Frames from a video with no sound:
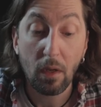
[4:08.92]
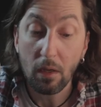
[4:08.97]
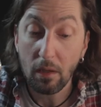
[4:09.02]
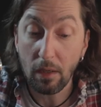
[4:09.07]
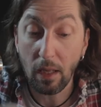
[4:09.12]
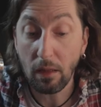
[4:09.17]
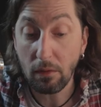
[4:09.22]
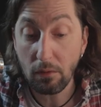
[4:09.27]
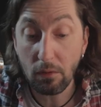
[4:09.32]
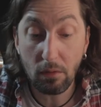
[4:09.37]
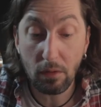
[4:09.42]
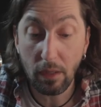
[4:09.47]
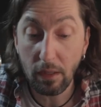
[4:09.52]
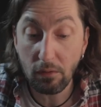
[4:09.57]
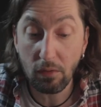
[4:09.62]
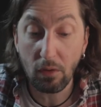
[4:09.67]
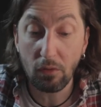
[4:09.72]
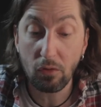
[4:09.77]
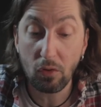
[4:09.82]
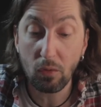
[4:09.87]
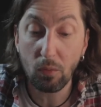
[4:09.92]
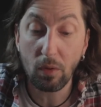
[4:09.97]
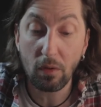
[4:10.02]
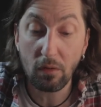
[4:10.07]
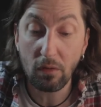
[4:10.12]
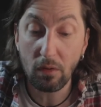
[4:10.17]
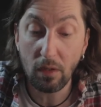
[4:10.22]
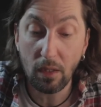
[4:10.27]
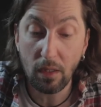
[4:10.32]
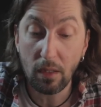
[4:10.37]
Calculate and you will
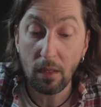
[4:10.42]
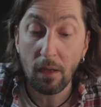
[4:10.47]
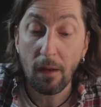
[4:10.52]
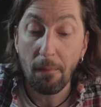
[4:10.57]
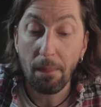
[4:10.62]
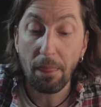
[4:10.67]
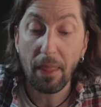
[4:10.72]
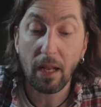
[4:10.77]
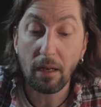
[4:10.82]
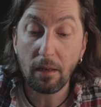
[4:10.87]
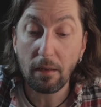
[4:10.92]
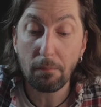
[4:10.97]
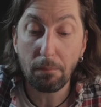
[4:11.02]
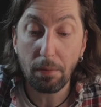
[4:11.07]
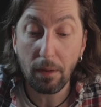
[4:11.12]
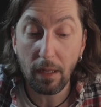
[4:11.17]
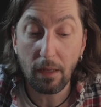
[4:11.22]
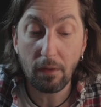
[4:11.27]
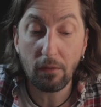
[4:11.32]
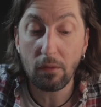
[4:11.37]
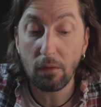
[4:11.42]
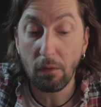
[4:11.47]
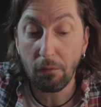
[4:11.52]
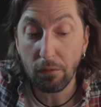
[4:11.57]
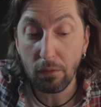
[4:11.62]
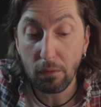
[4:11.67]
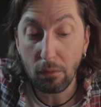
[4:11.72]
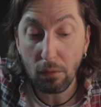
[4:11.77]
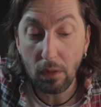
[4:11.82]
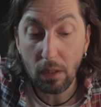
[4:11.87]
see that in place of
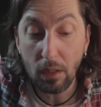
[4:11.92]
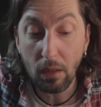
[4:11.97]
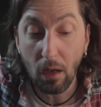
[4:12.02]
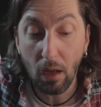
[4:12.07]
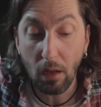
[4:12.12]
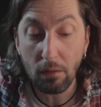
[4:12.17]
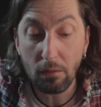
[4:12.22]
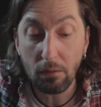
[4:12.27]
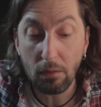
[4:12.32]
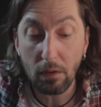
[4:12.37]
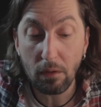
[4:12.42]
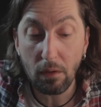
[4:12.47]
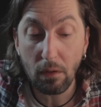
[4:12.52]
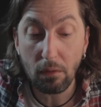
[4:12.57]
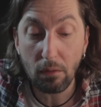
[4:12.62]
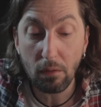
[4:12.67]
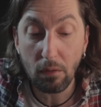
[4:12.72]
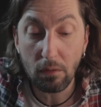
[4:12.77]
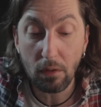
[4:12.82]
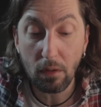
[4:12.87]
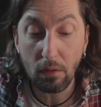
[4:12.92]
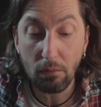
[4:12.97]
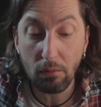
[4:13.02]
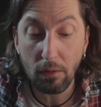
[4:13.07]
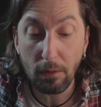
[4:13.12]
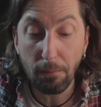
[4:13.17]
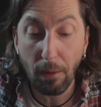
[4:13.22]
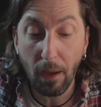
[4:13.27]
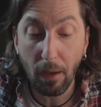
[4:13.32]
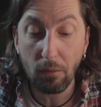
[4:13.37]

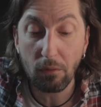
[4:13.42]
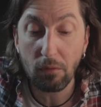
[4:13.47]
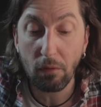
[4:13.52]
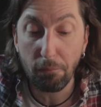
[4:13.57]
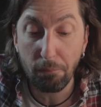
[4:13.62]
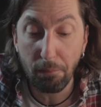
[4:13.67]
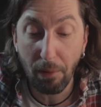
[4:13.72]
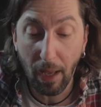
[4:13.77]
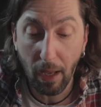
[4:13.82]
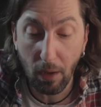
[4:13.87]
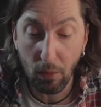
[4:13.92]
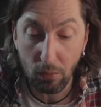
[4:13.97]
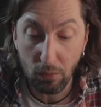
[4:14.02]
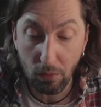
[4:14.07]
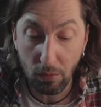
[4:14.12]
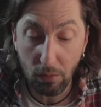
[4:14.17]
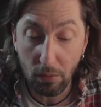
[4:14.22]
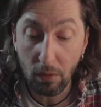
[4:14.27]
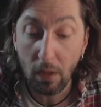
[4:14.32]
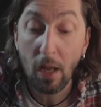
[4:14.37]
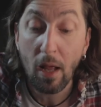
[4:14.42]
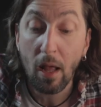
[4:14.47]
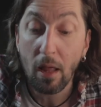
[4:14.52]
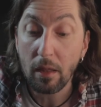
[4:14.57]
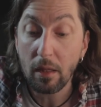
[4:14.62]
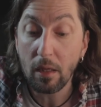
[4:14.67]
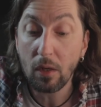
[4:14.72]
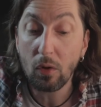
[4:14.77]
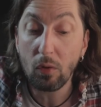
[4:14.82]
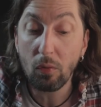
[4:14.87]
333 pounds of powder,
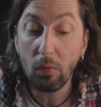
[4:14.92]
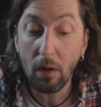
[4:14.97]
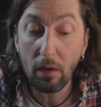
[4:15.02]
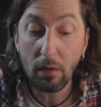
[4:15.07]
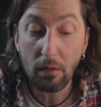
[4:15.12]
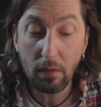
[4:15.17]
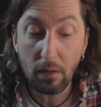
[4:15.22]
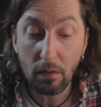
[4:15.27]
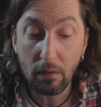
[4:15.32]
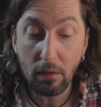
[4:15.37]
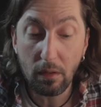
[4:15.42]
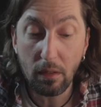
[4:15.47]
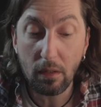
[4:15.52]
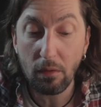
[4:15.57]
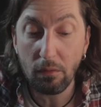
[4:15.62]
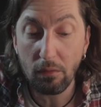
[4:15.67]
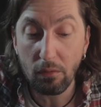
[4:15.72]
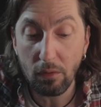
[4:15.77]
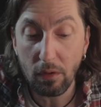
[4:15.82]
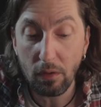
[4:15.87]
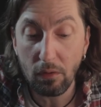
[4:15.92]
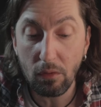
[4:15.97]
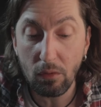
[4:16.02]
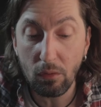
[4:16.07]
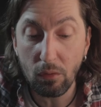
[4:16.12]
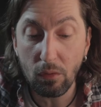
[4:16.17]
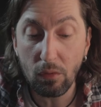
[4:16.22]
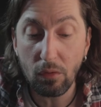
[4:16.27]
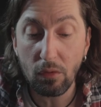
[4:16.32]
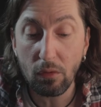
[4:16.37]
the quantity is
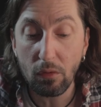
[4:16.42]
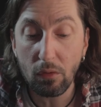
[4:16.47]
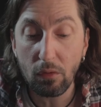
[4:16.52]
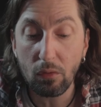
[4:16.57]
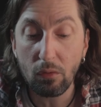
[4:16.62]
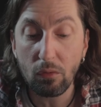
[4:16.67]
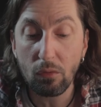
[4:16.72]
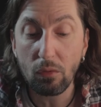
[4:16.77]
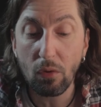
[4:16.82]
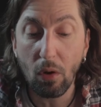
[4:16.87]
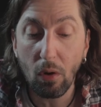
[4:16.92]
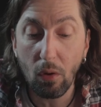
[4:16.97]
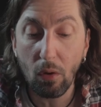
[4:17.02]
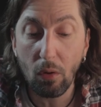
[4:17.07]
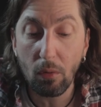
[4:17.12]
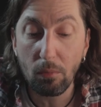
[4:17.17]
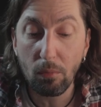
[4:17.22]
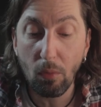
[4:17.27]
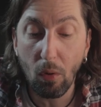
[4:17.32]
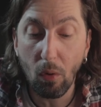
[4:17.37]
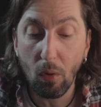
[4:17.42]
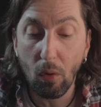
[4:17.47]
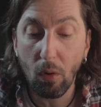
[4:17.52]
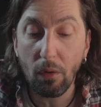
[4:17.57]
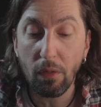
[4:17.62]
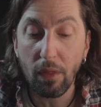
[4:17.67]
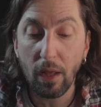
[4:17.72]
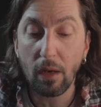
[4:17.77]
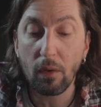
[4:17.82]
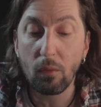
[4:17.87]
reduced to no more
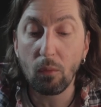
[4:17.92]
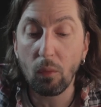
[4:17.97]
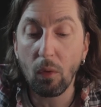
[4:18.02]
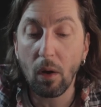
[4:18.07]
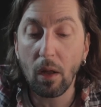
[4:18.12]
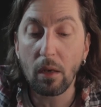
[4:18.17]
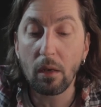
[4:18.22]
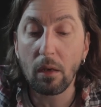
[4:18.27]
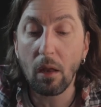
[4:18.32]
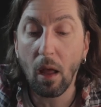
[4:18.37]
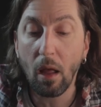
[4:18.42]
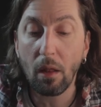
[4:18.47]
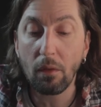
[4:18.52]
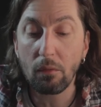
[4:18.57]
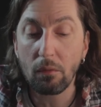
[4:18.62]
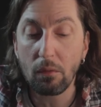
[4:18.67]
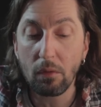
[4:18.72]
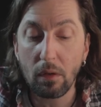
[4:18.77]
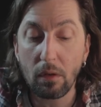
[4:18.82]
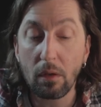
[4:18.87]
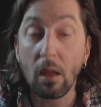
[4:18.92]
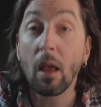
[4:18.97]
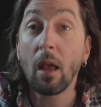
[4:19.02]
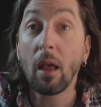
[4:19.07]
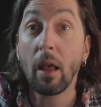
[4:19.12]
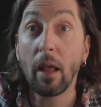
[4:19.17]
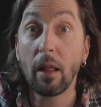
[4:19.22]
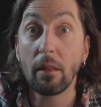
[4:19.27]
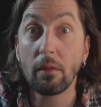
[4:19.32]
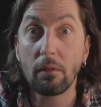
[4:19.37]
than
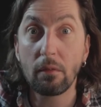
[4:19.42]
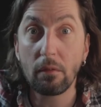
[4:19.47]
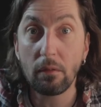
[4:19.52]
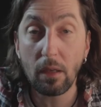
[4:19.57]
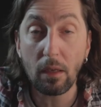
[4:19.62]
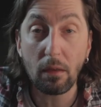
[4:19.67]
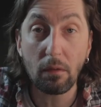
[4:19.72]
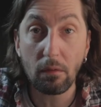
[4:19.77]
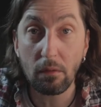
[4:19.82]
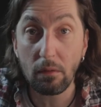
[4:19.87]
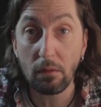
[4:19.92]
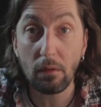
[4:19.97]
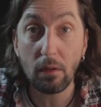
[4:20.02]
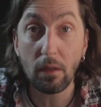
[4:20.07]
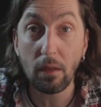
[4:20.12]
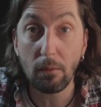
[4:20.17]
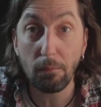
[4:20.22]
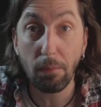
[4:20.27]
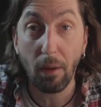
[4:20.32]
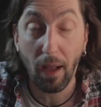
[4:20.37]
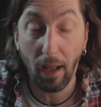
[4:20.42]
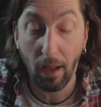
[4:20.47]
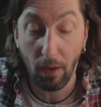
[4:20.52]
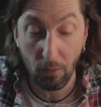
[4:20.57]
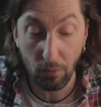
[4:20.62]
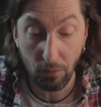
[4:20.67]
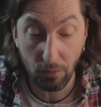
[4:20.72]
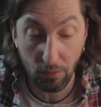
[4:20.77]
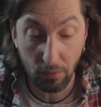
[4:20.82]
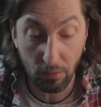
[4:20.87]
160
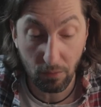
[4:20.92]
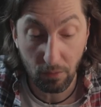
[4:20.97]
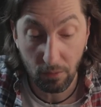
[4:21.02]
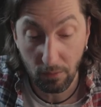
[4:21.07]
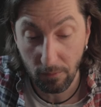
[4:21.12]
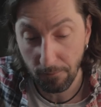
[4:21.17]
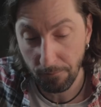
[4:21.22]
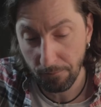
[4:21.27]
pounds.